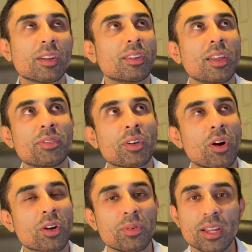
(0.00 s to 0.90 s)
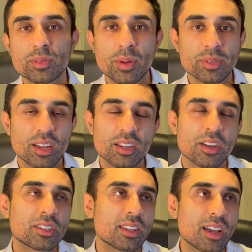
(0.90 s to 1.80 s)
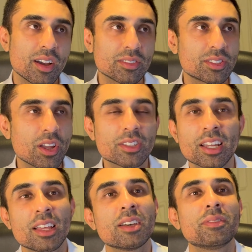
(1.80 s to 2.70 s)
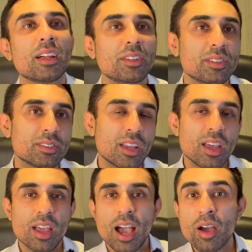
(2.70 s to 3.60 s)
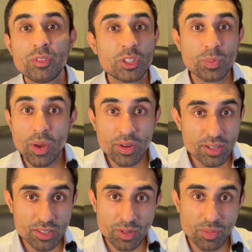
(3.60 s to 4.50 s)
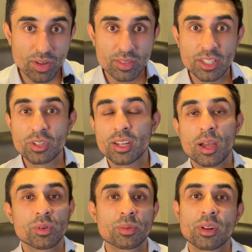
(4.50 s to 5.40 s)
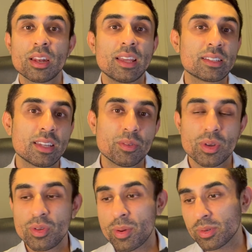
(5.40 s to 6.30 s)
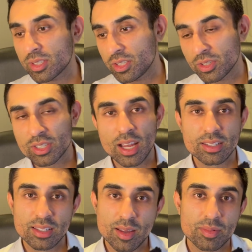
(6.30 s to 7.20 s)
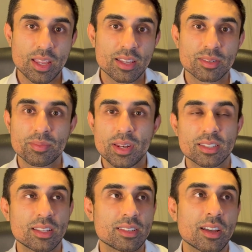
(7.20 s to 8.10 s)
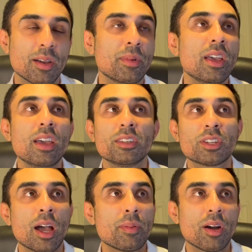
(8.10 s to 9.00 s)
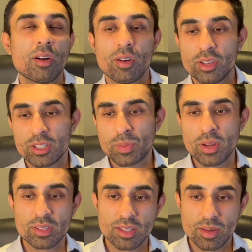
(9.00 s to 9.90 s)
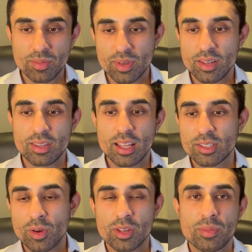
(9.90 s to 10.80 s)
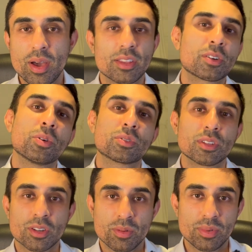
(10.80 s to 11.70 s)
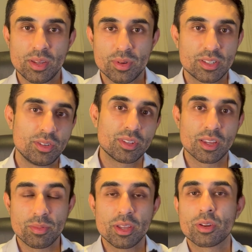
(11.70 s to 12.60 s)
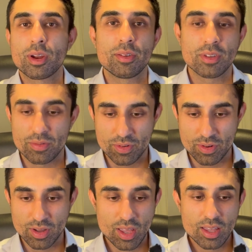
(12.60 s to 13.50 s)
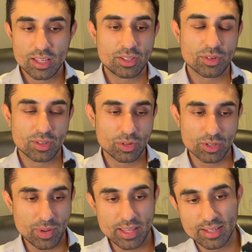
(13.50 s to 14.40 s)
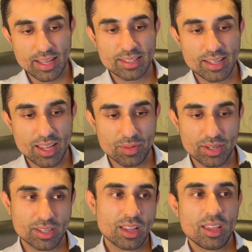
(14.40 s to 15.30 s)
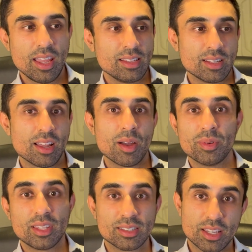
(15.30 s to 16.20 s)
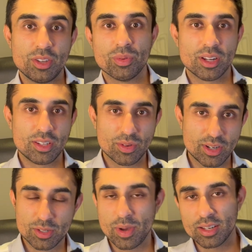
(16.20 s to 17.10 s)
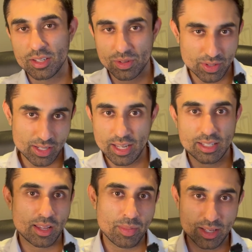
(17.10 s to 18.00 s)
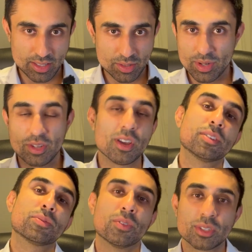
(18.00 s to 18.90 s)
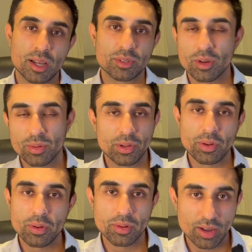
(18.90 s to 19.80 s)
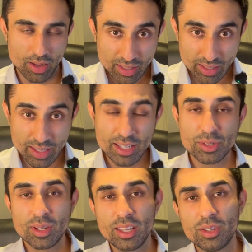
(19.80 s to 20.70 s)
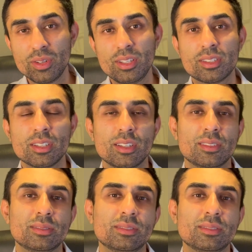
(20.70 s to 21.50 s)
if they've got a careers website, go check that out. Go check out their values. Have you spoken to someone? Did you connect with someone on LinkedIn? Were you able to just chat to them, get some minutes of their time? Chat about, you spoke to them and they told you about the culture of the company, which you think you'd be a great fit for. They talked about their day-to-day, which is in line with things that you want to do and aspire to do on a day-to-day basis when you go into a full-time job, blah, blah, blah. Literally, you need to